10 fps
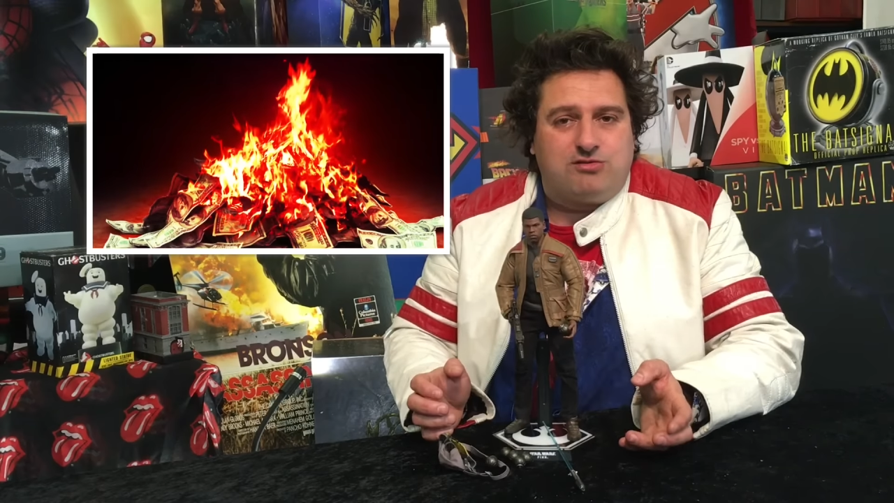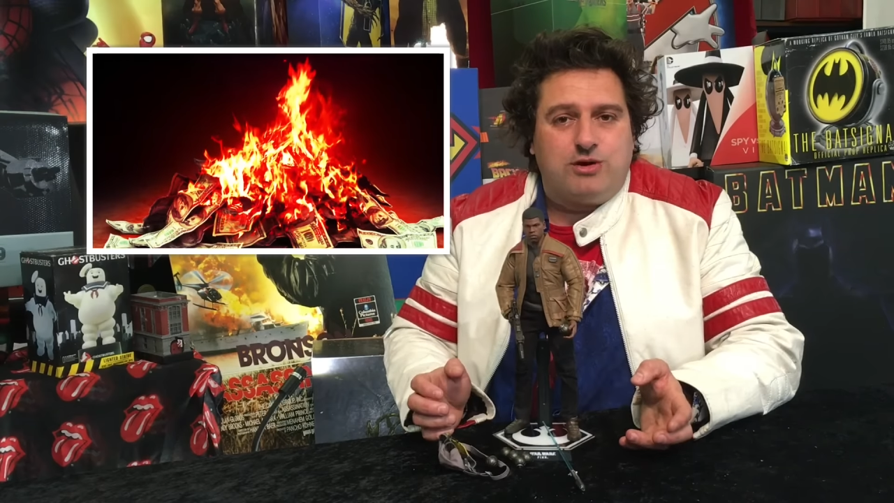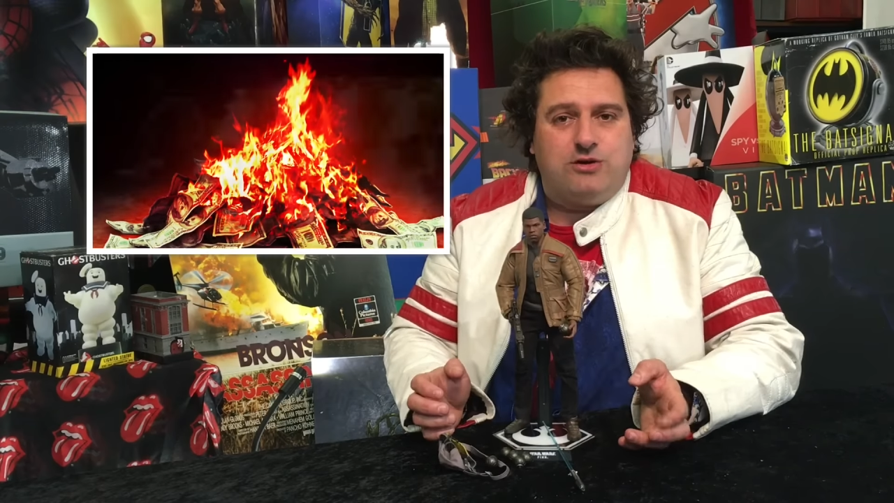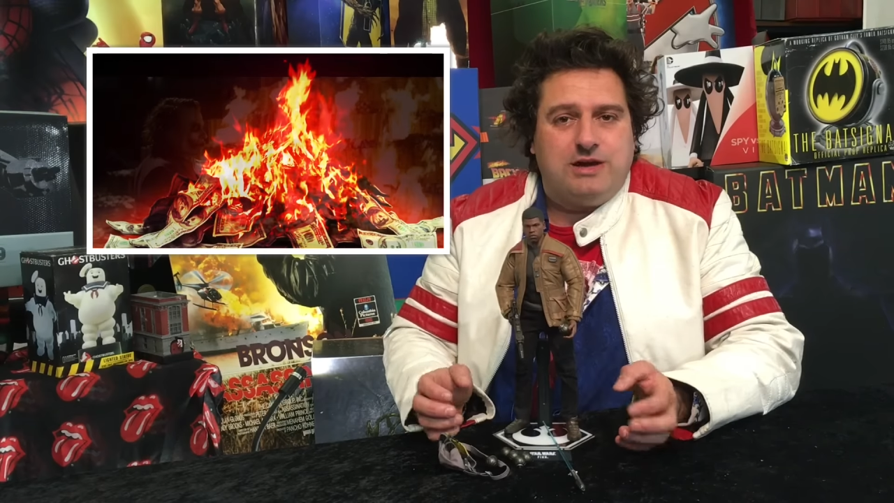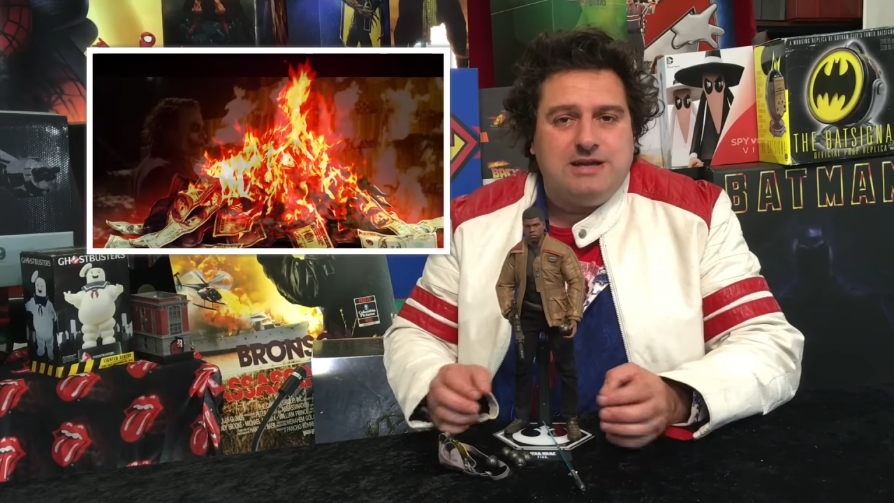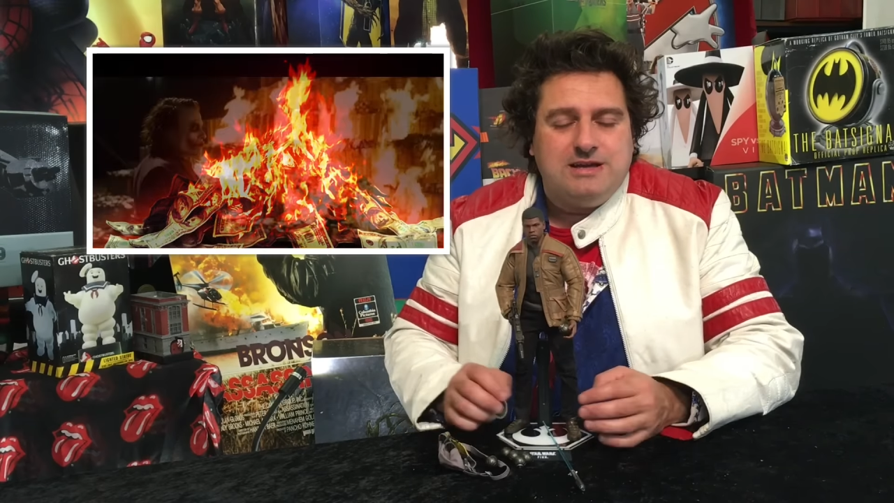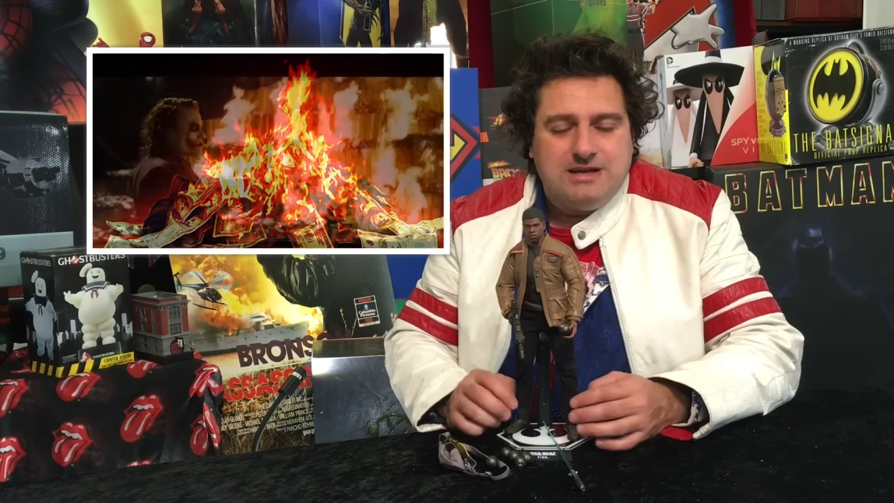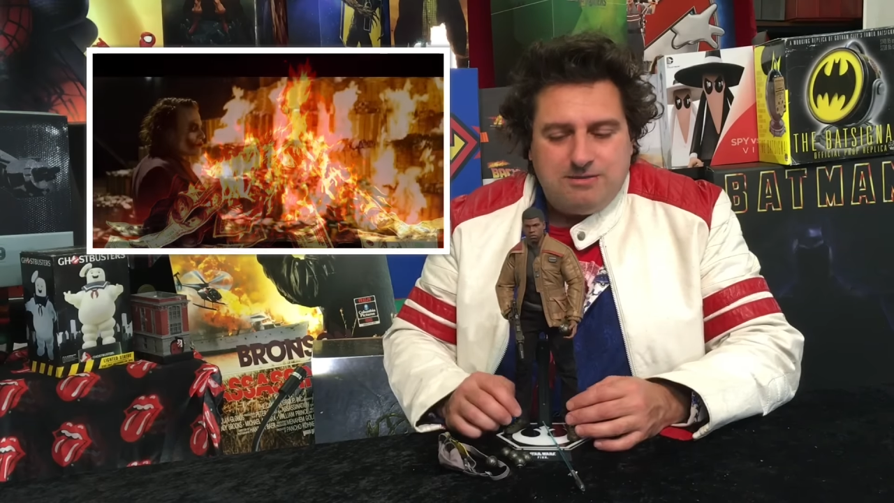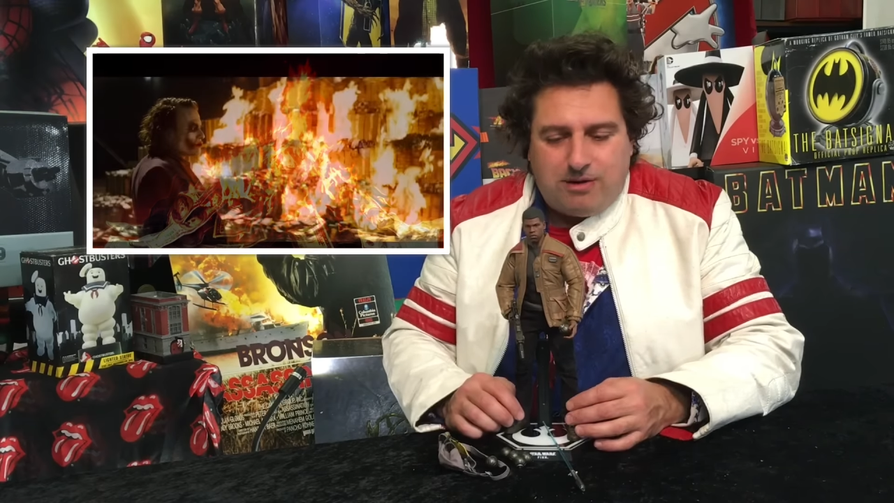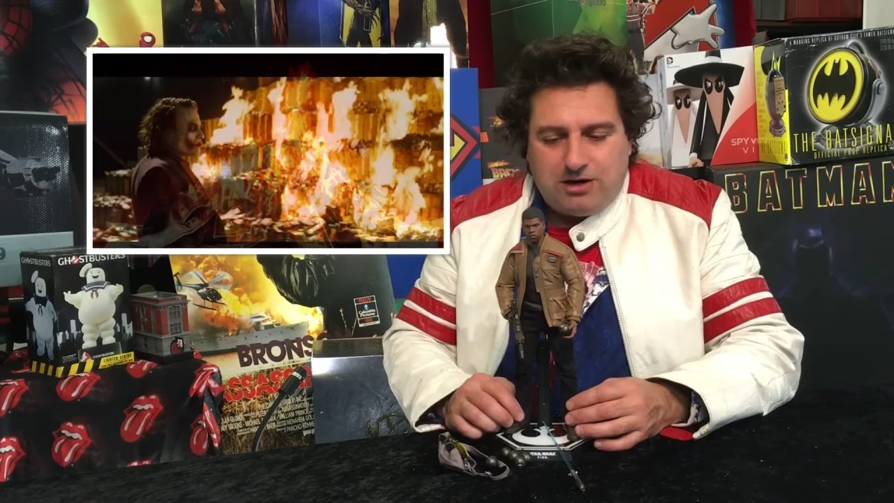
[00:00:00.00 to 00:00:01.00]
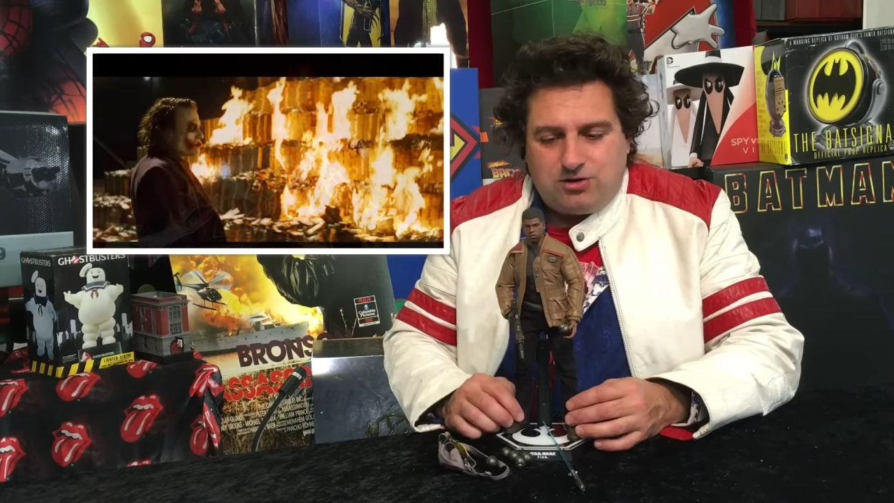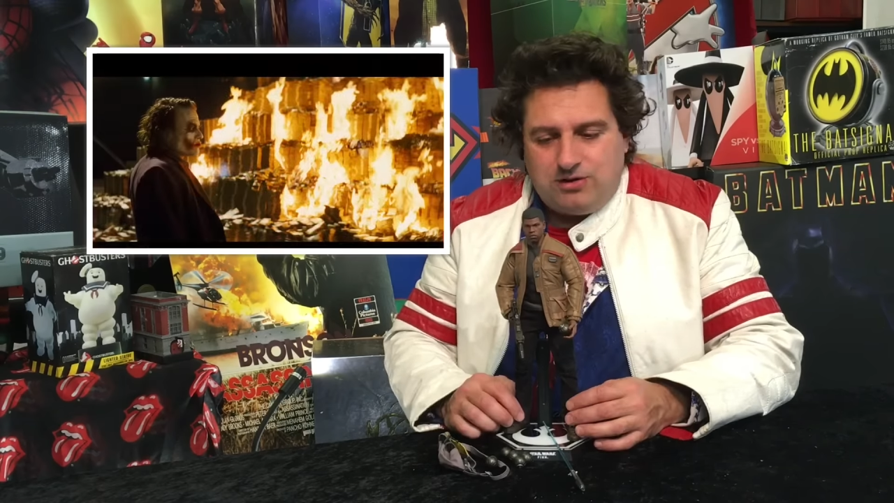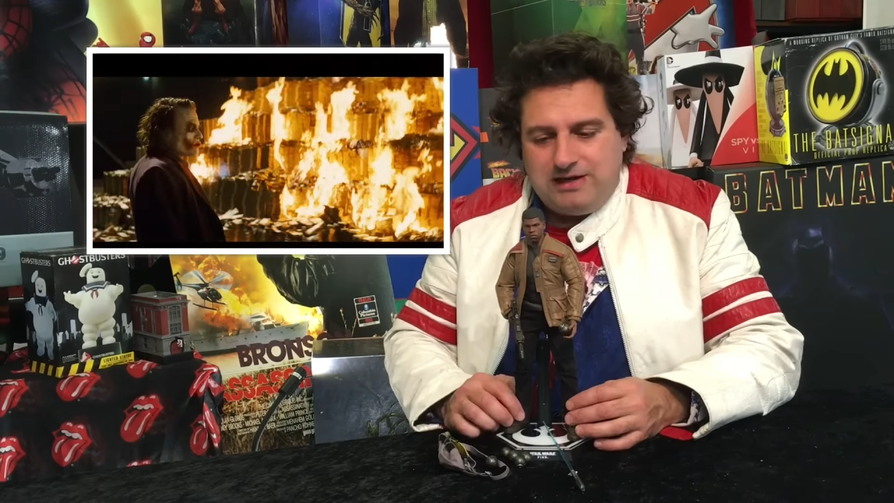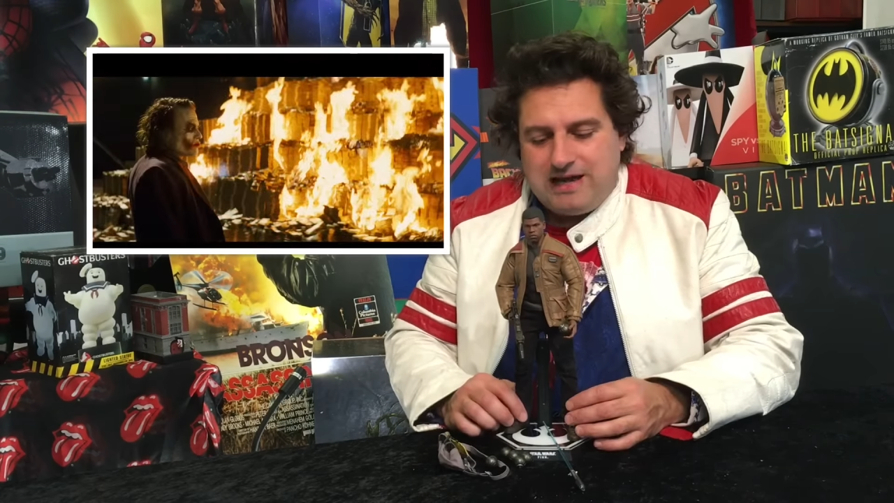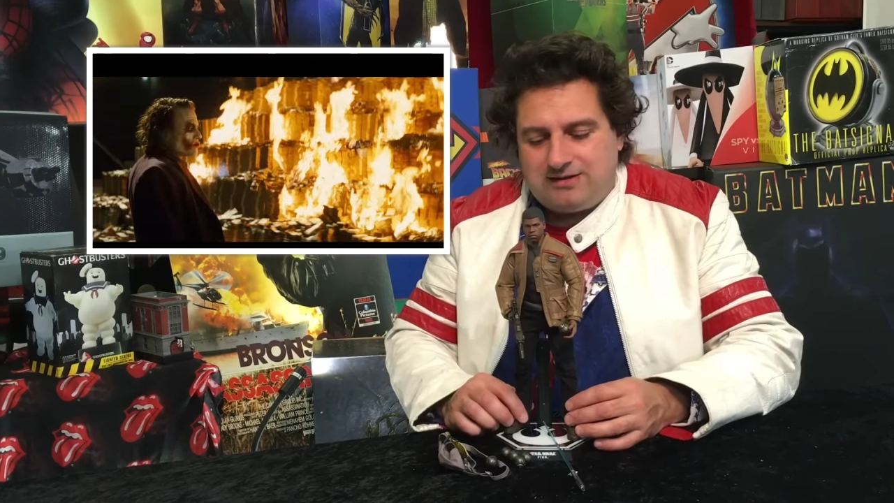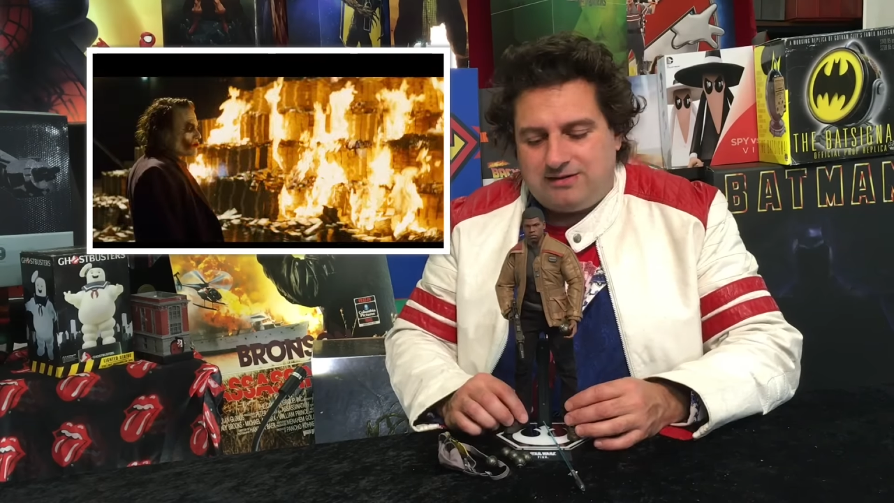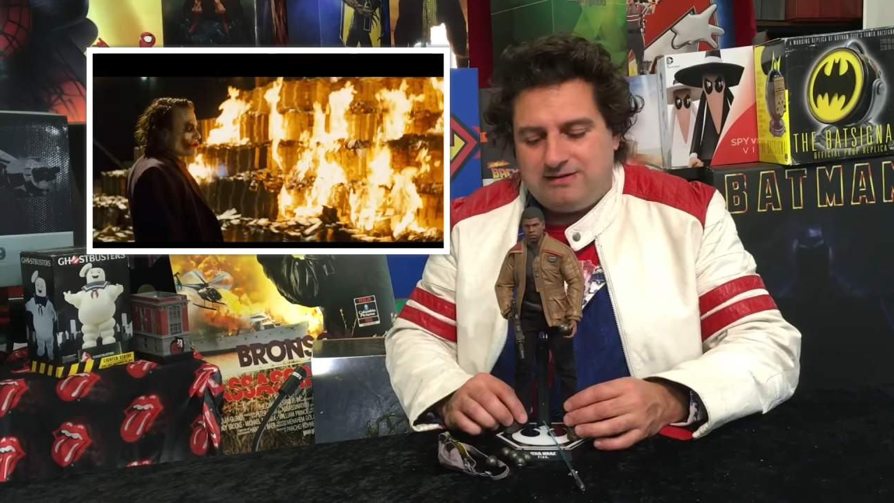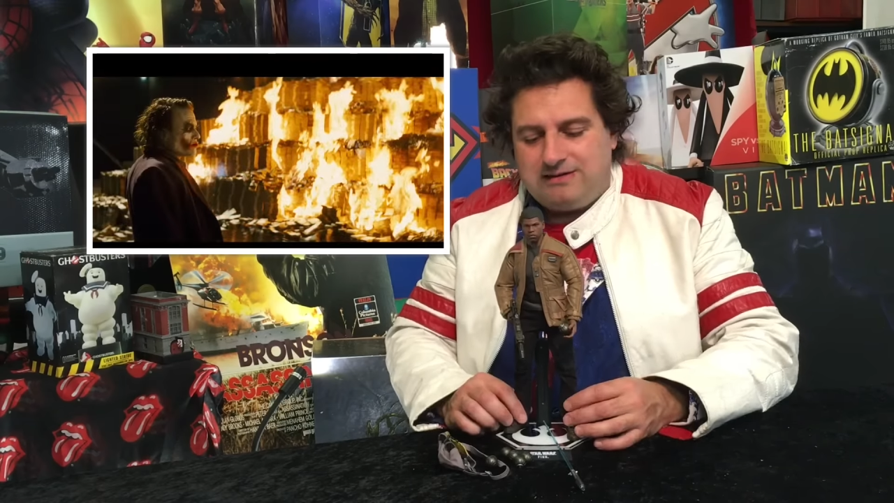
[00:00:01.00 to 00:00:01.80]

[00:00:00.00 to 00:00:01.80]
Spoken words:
really, by doing that.